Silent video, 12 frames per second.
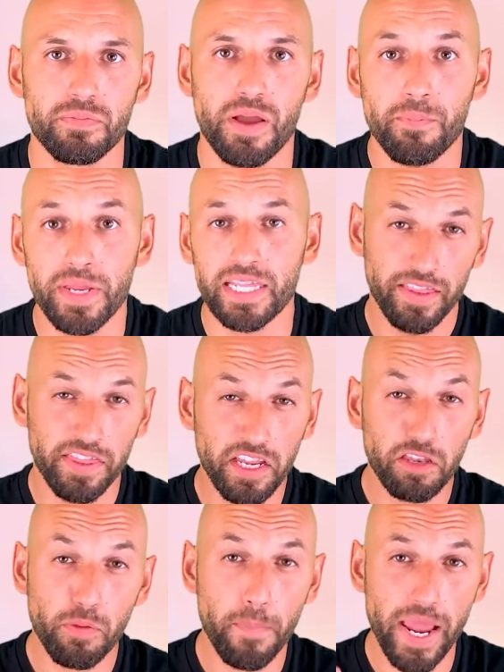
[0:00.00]
I mean, think
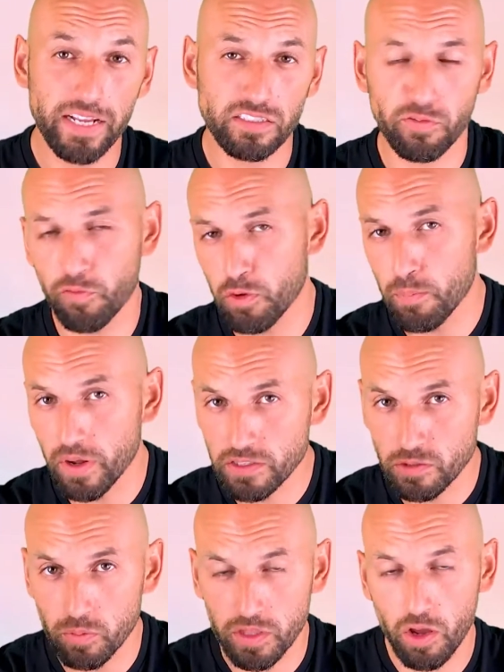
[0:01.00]
of the past few
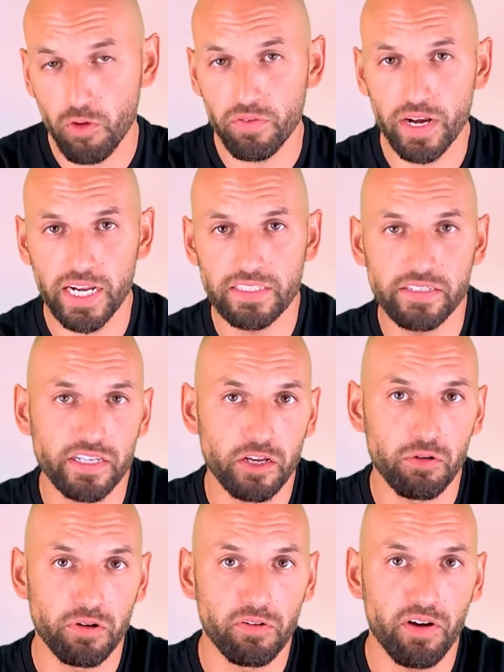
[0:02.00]
months with COVID 19
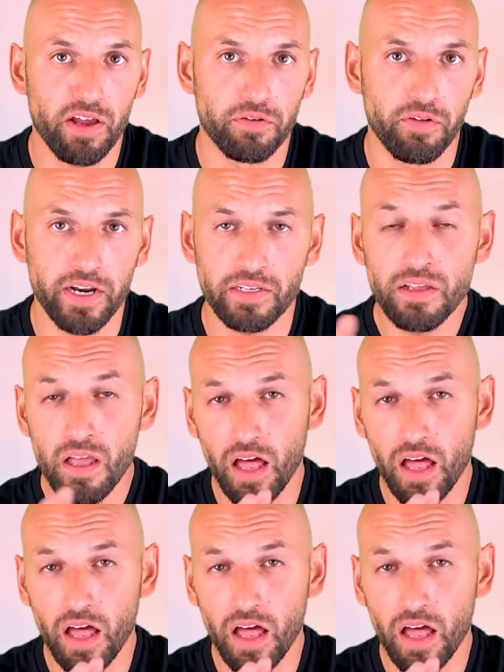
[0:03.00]
going around, right?